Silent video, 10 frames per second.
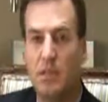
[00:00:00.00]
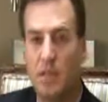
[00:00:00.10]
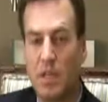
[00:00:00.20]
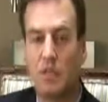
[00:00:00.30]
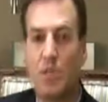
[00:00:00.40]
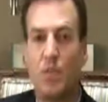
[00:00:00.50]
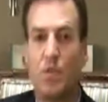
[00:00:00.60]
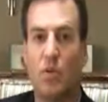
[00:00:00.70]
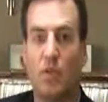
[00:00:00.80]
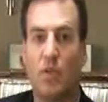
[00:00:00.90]
things that you
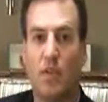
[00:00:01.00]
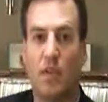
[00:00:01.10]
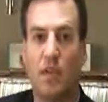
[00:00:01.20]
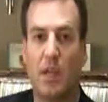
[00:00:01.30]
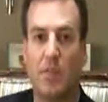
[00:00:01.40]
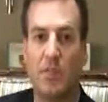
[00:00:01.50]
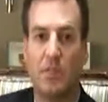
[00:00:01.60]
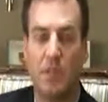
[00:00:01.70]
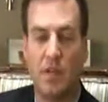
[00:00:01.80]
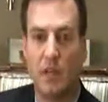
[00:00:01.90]
would normally think
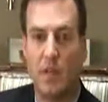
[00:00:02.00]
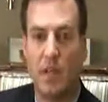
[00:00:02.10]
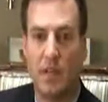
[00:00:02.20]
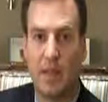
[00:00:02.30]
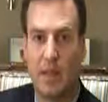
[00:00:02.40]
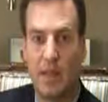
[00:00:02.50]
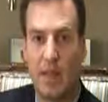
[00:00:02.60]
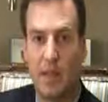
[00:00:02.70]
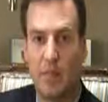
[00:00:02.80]
of as looking like that.